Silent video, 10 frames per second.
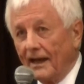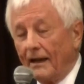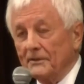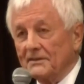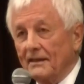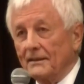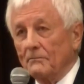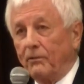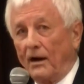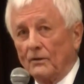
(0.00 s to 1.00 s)
I've been
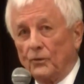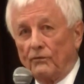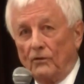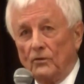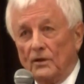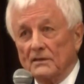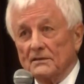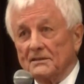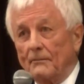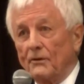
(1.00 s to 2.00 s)
taking part with you
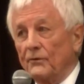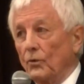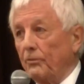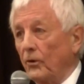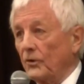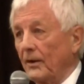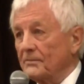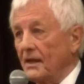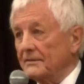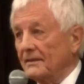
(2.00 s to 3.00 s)
in some of your
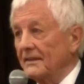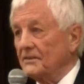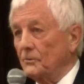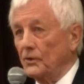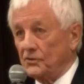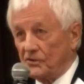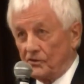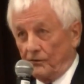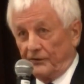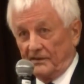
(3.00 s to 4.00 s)
programs, not the least of which is
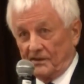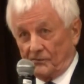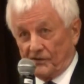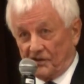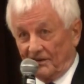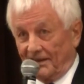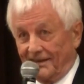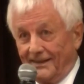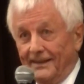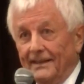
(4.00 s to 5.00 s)
your fitness
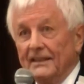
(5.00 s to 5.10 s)
facility,